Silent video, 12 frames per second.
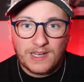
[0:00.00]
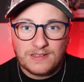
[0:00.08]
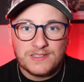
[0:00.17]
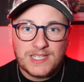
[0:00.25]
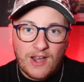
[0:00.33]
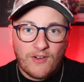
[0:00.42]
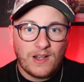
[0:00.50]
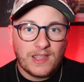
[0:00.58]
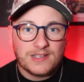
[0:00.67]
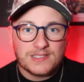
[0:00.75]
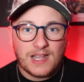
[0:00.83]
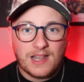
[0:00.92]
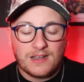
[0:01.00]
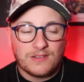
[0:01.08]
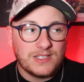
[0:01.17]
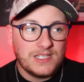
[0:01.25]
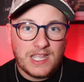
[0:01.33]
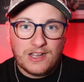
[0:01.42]
and derelict
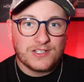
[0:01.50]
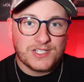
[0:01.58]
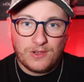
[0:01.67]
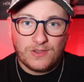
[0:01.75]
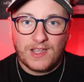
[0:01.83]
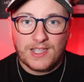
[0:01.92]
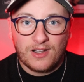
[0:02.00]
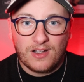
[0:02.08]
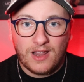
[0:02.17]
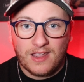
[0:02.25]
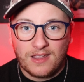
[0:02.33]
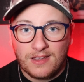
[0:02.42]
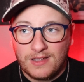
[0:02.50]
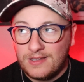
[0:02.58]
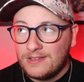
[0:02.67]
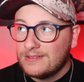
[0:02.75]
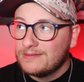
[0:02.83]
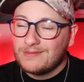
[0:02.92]
and years old that you're like,
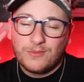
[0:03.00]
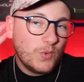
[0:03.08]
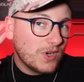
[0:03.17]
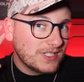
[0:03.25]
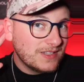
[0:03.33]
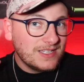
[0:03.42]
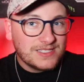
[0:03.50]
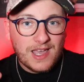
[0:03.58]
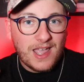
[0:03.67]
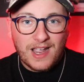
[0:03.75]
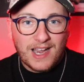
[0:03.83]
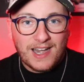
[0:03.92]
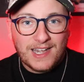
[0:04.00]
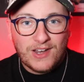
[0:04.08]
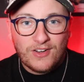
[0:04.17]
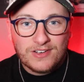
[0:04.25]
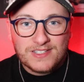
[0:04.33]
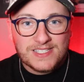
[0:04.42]
what did they say? I can't
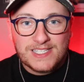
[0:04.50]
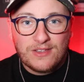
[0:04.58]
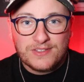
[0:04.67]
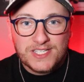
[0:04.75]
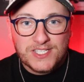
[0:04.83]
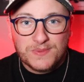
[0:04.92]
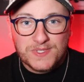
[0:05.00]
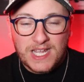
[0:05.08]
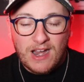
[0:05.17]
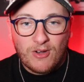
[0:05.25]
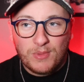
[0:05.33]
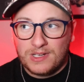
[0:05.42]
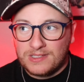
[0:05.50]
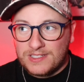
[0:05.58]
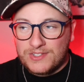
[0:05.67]
hear it because the sound system's terrible and the